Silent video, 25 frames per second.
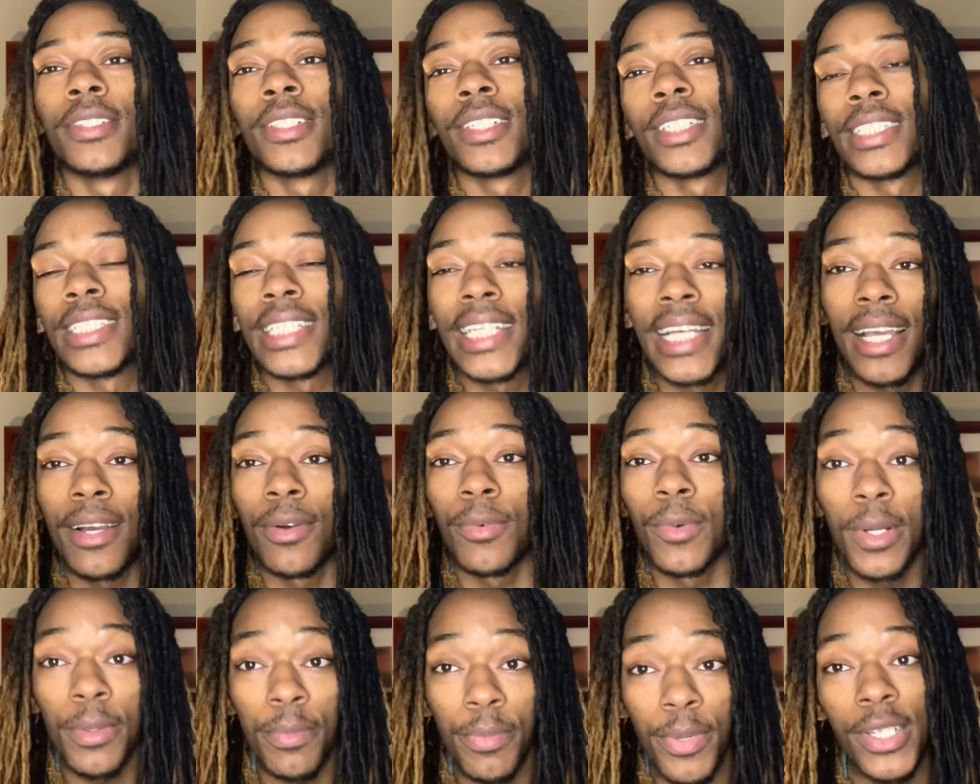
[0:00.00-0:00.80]
Because I had
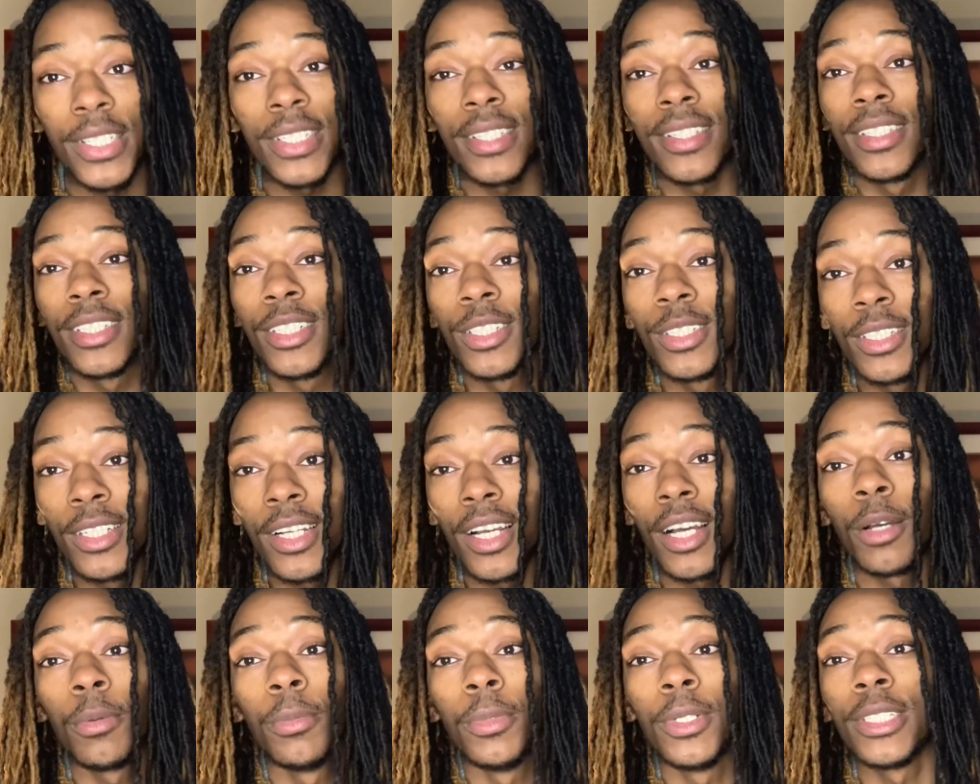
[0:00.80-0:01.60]
one person literally
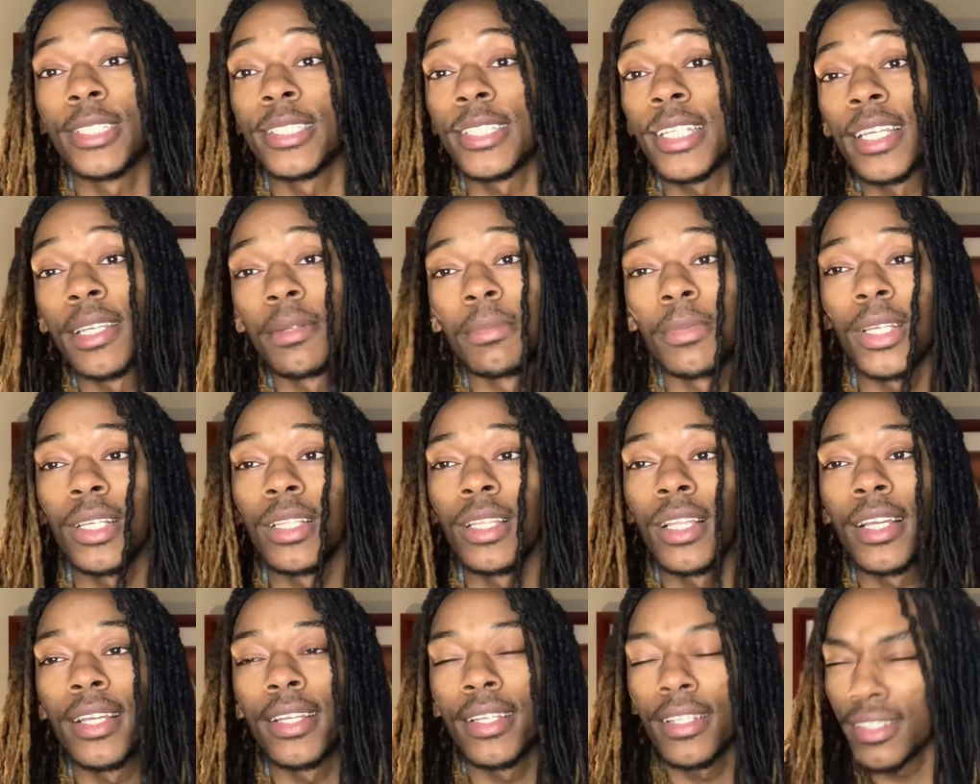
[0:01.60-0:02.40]
call me the same day,
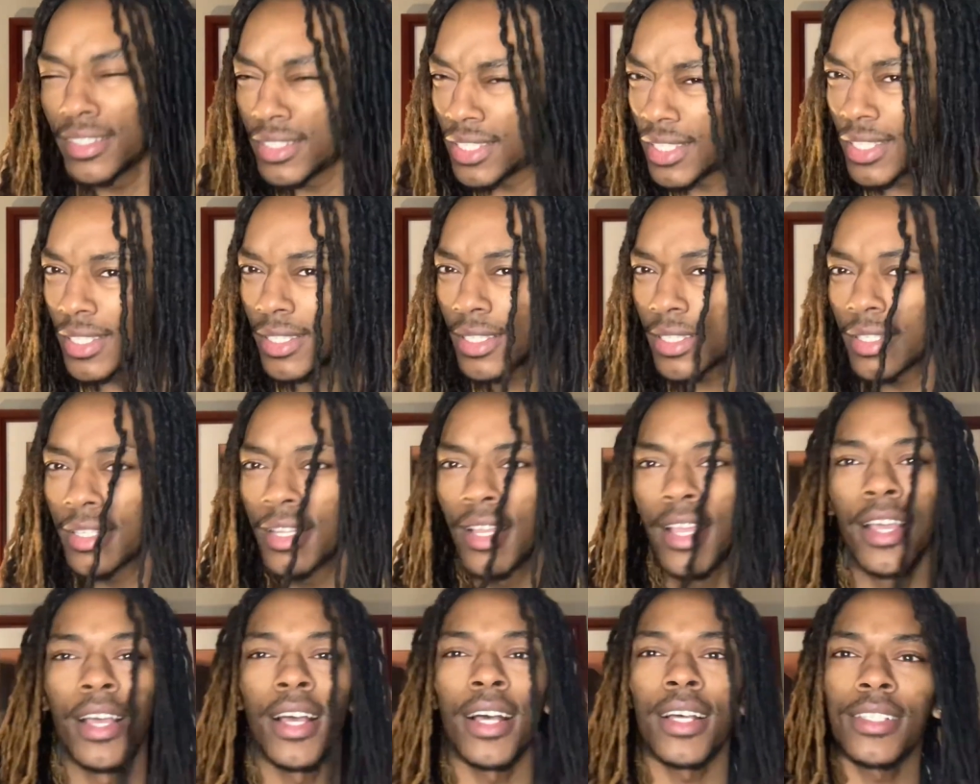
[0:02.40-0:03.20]
like, yeah,
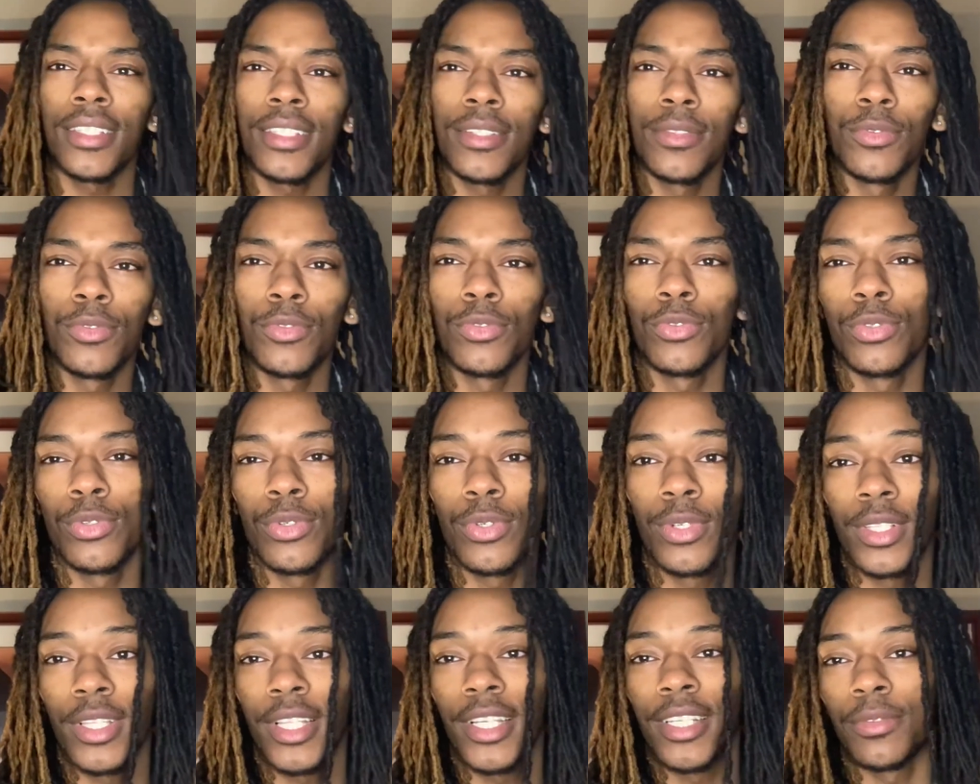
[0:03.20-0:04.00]
I see what you're
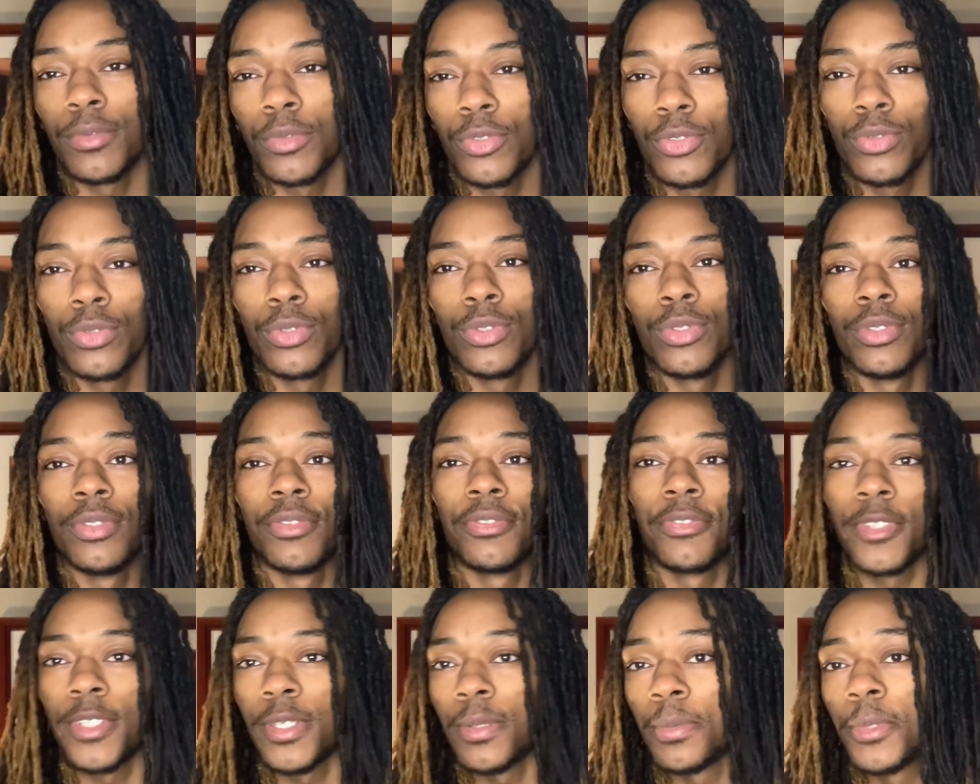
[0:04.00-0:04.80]
doing, like what you do, you
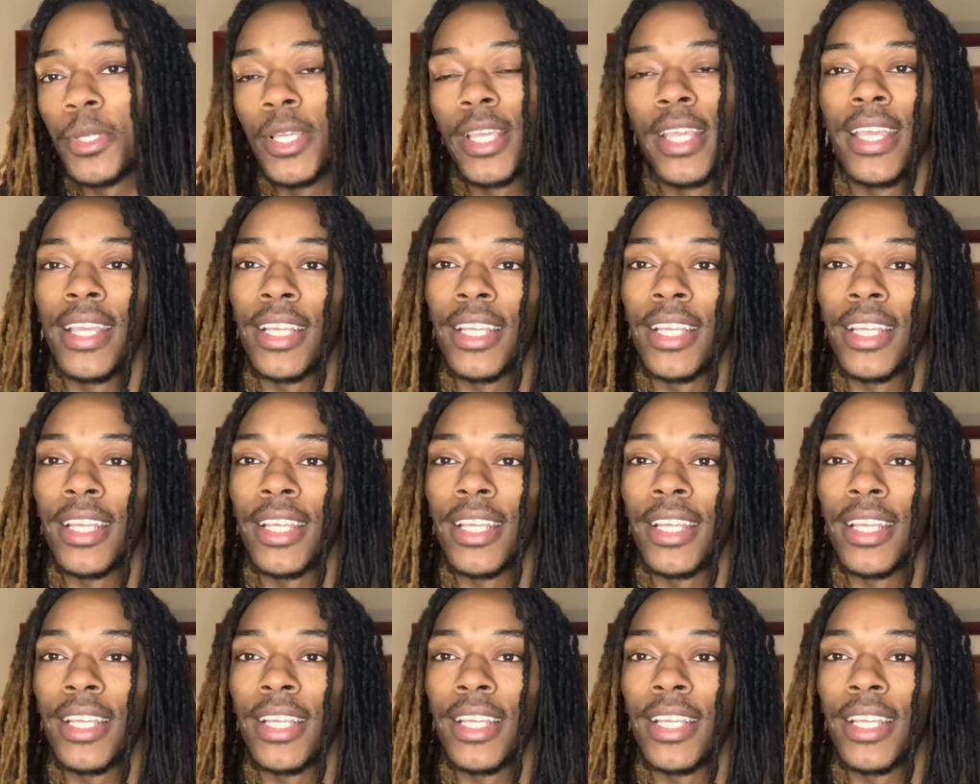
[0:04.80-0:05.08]
feel me?